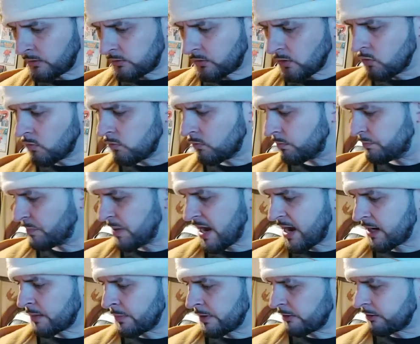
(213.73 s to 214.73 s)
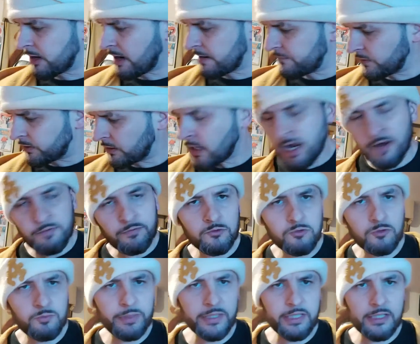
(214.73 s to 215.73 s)
don't bag my graphic
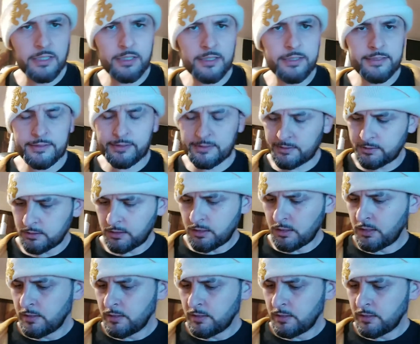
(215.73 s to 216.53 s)
novels because,